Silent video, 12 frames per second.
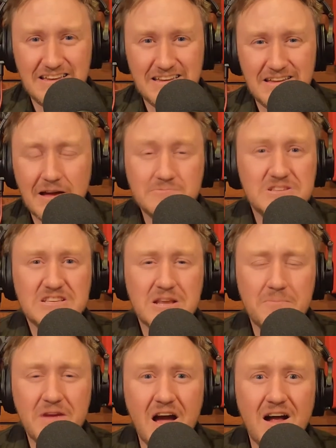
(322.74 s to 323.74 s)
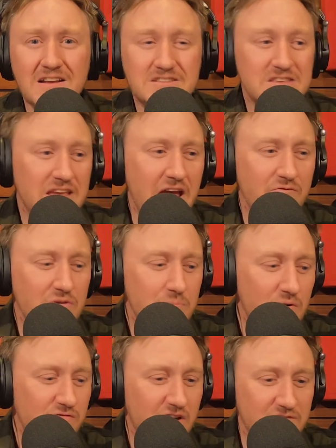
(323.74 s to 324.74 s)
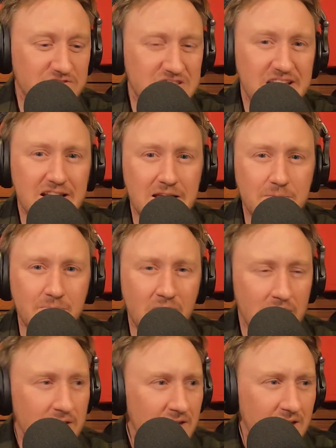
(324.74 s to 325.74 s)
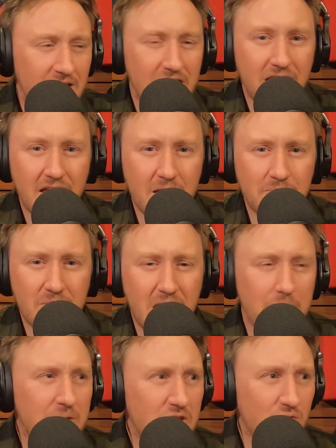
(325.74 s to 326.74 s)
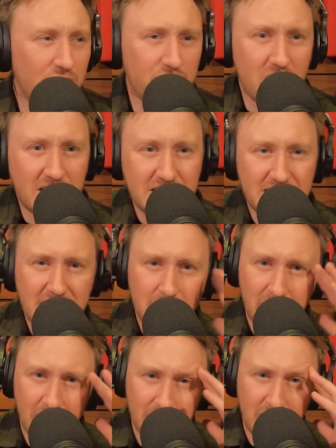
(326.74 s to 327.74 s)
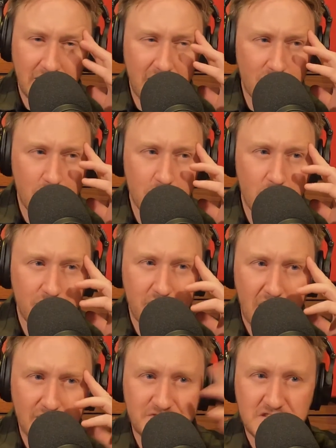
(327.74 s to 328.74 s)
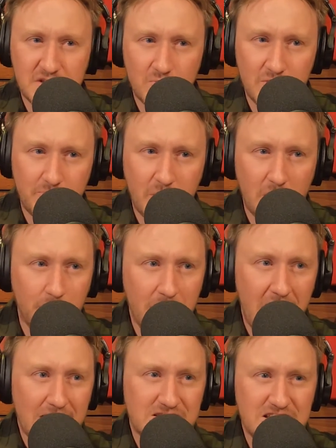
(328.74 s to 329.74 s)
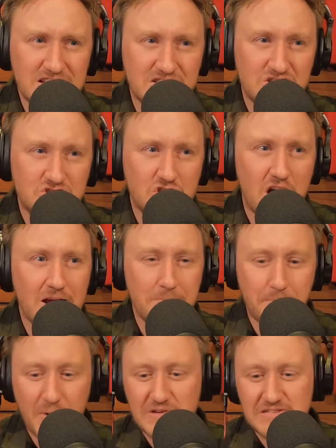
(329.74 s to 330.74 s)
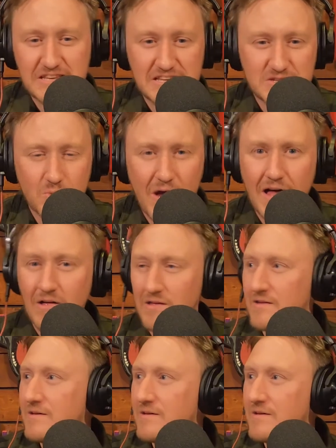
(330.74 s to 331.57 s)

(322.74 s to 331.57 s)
I'm just gonna be honest. Like every movie I've seen him, and maybe you'll fucking think about it. Be like, every movie I've seen with Bill Paxton, he's a giant pussy as well.